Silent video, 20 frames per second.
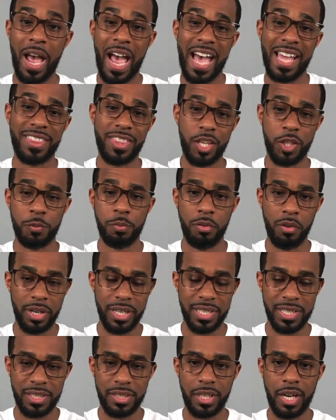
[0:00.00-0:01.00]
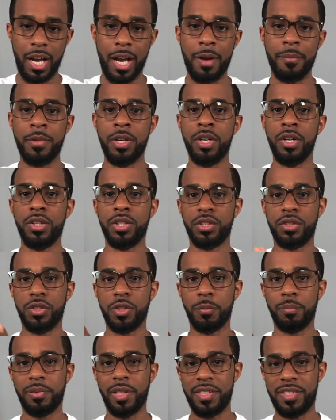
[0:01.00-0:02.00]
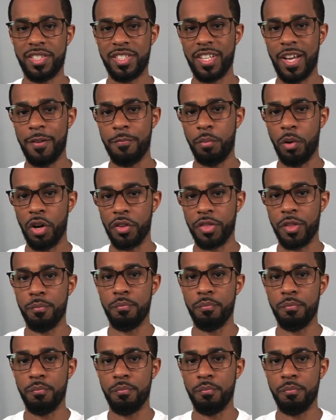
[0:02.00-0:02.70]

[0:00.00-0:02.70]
at this point in time to the places I've bought the